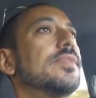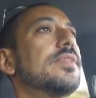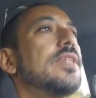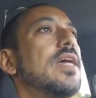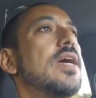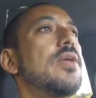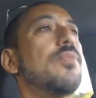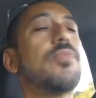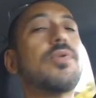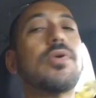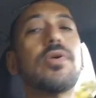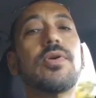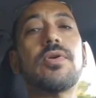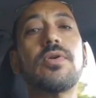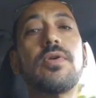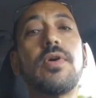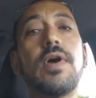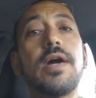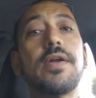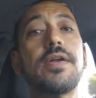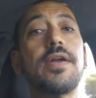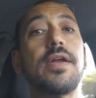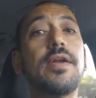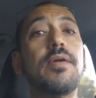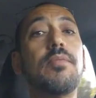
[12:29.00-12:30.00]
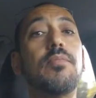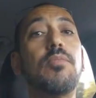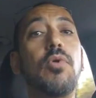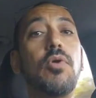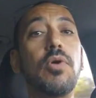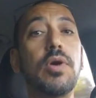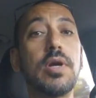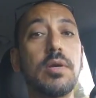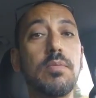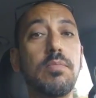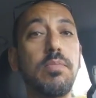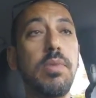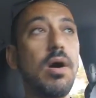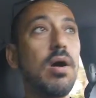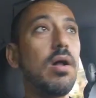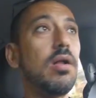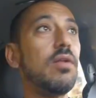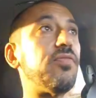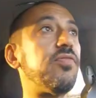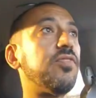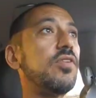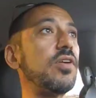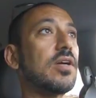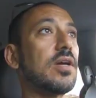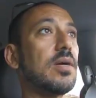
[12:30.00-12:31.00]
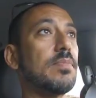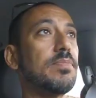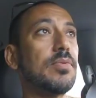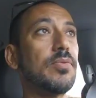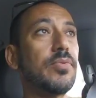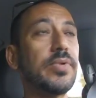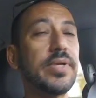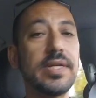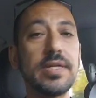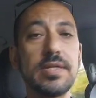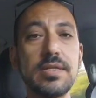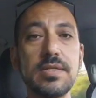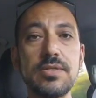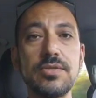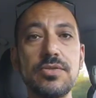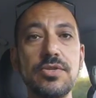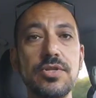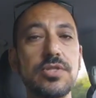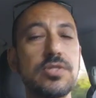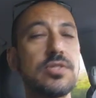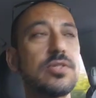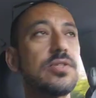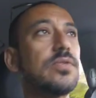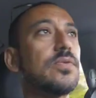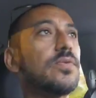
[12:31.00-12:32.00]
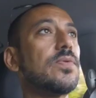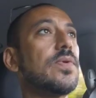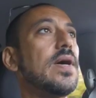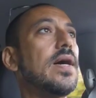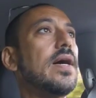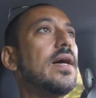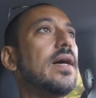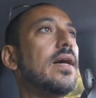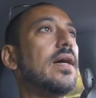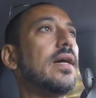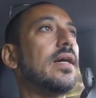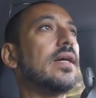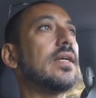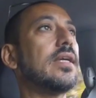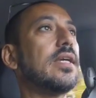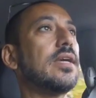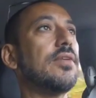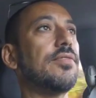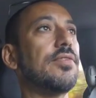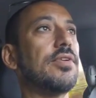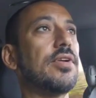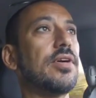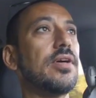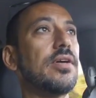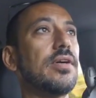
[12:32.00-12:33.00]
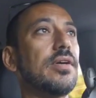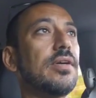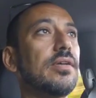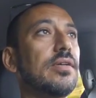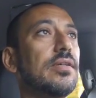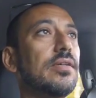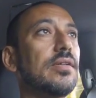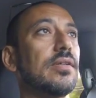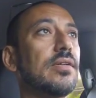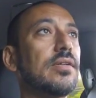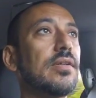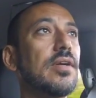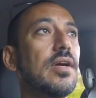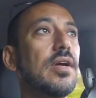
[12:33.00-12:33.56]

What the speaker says: Then we're gonna go out on a mooring ball for a couple weeks just to give it a